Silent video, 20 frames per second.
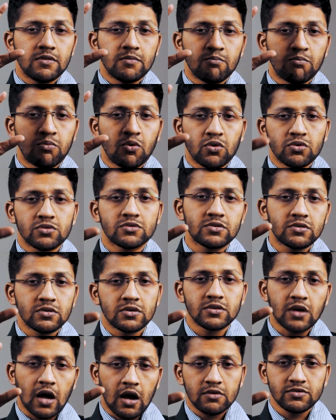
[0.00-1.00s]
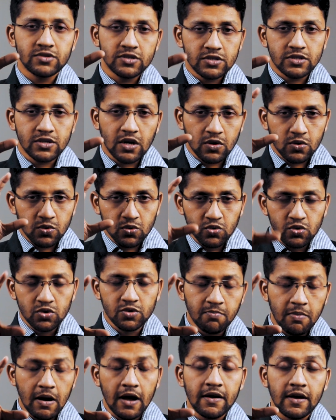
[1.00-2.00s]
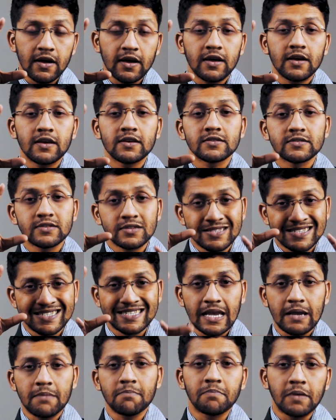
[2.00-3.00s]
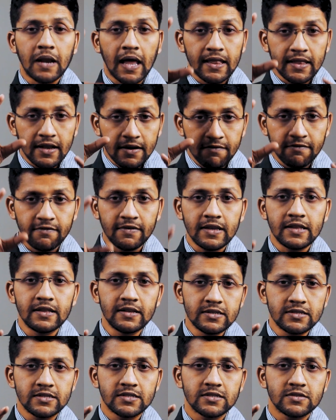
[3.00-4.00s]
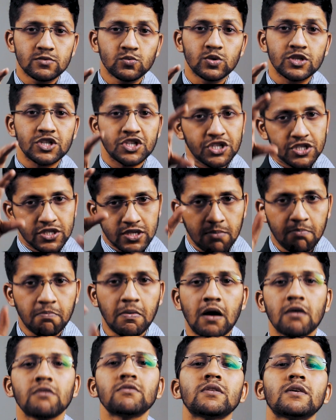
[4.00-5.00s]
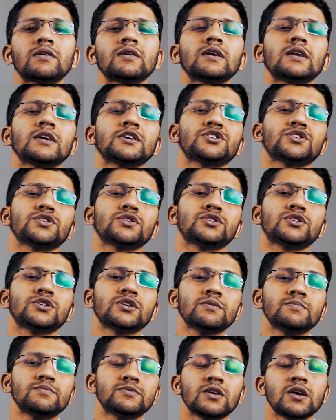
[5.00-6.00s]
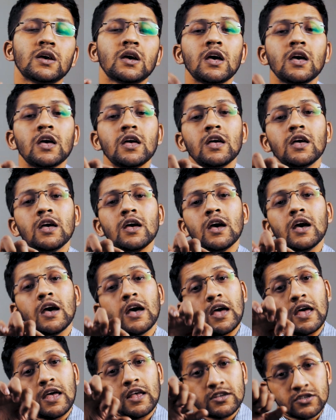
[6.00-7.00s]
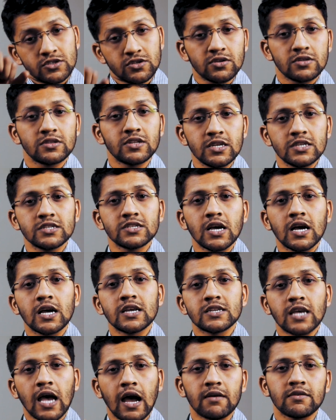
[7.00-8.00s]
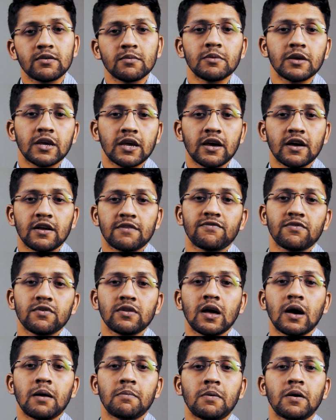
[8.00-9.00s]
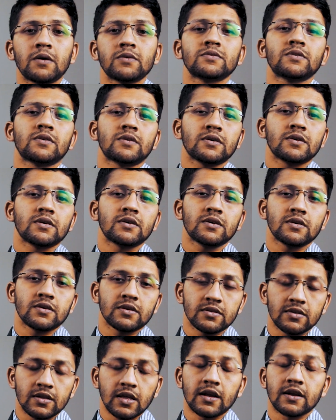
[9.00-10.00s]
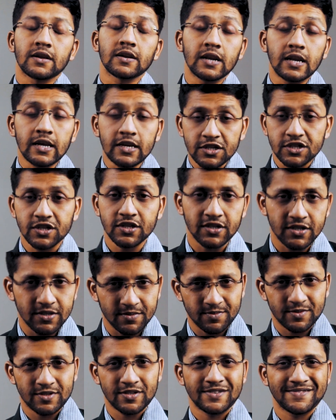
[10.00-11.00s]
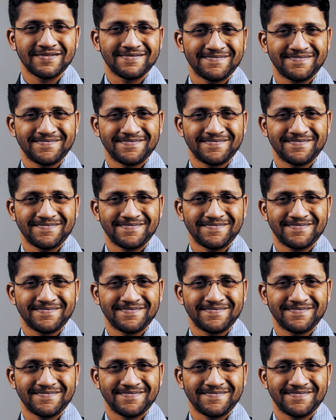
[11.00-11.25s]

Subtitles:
both the houses are ruled by the same planet Venus, which is about the relationships. So these guys have to be careful about their relationships.